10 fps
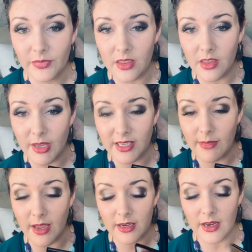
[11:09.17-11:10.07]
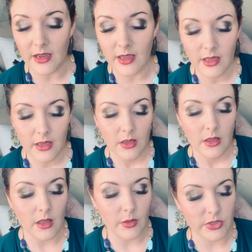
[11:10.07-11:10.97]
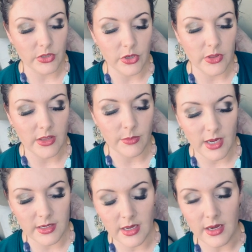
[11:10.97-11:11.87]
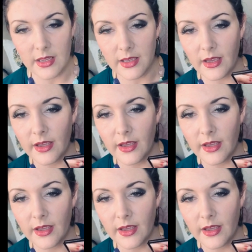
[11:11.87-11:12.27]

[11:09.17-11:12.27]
the magnetic, I was going to show you that, the magnetic